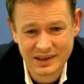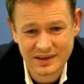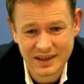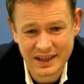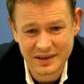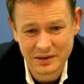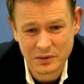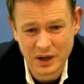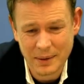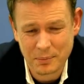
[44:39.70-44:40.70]
then
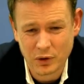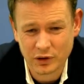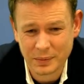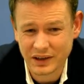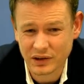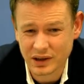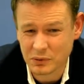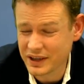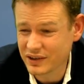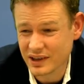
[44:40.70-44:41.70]
grab more space on the
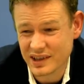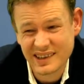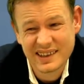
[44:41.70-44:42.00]
queen side,